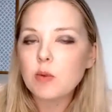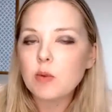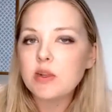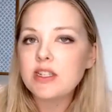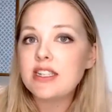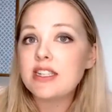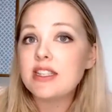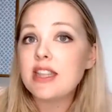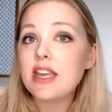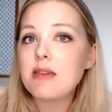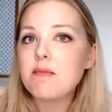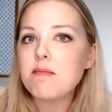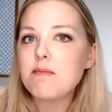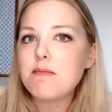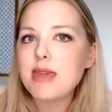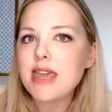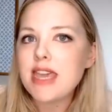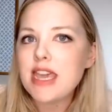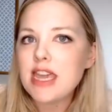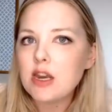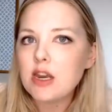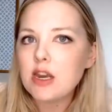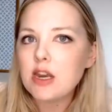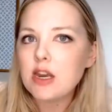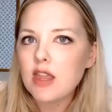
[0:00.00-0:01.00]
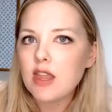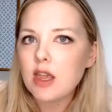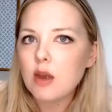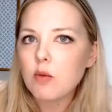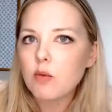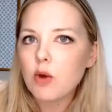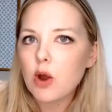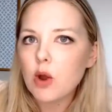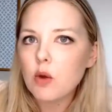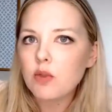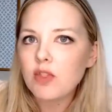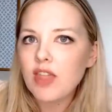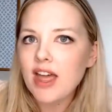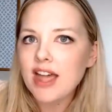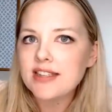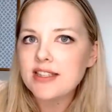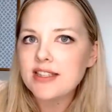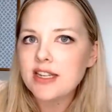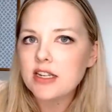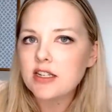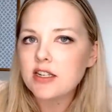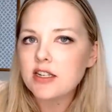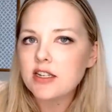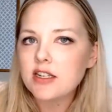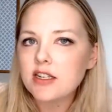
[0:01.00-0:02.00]
What did they mean when they wrote that
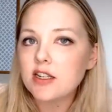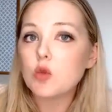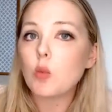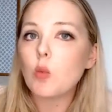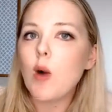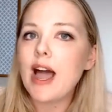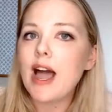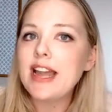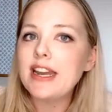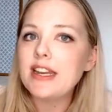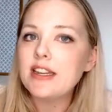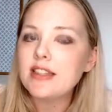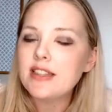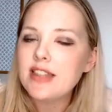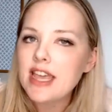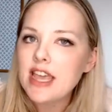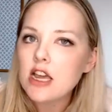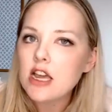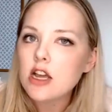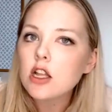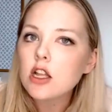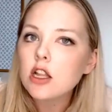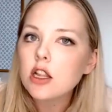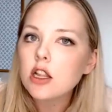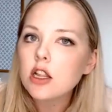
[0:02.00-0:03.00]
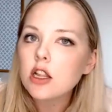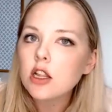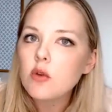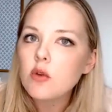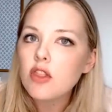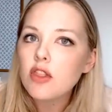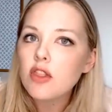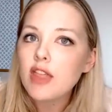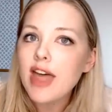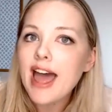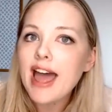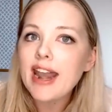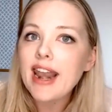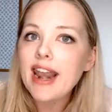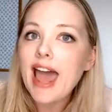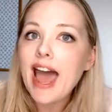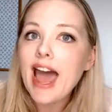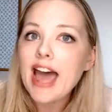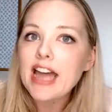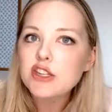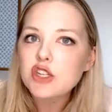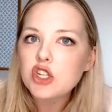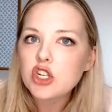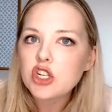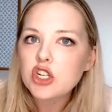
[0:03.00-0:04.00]
sentence? Why did they include that
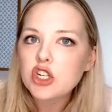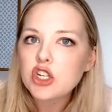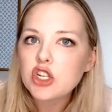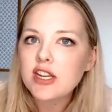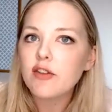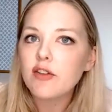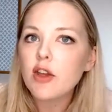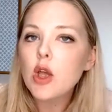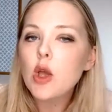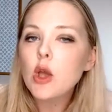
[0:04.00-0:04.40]
adjective?